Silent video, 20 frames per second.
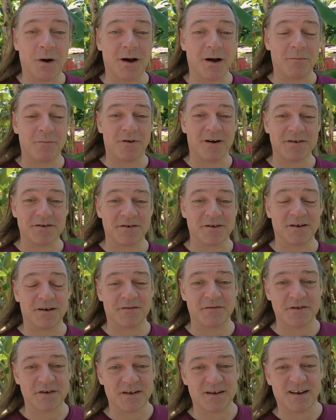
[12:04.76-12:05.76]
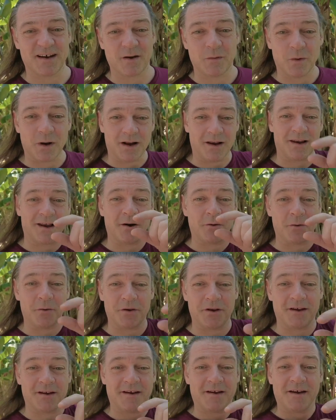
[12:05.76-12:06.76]
quite oppressed enough, so they're quite low
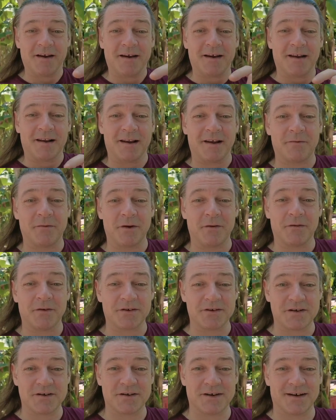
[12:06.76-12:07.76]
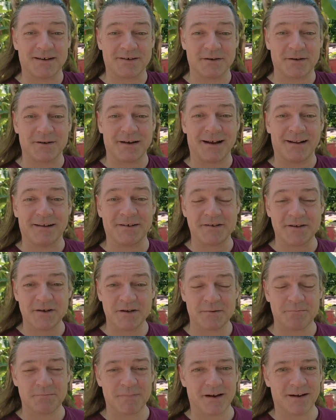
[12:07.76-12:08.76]
on the level of
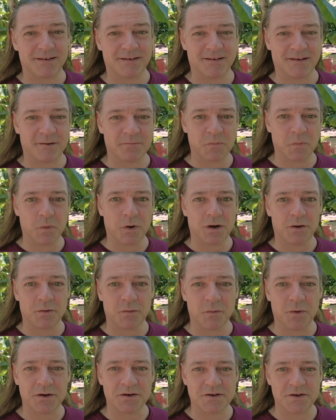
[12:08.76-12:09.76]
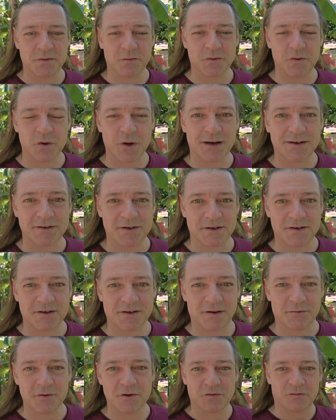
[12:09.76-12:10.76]
intersectionality, and while the ones who are
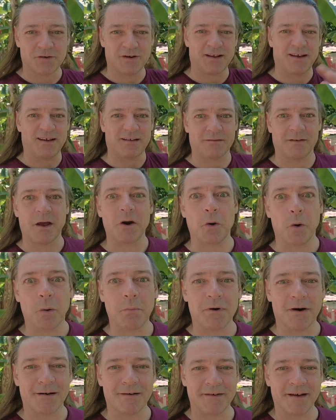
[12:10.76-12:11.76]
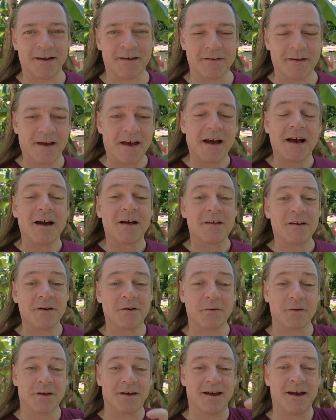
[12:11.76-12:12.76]
trans-exclusionary, they're not part of that. Then
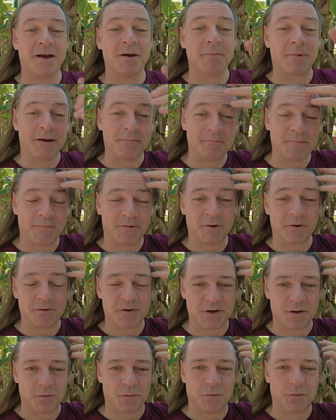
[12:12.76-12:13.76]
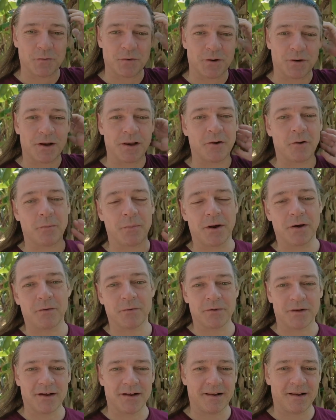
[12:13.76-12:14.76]
you've got the gay men, of course, who are a little bit
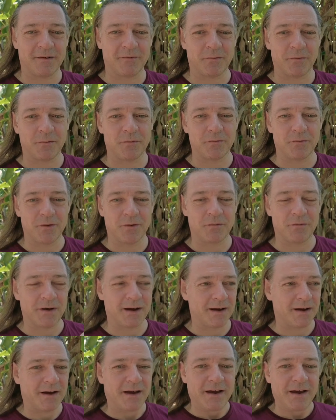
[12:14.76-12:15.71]
on the level of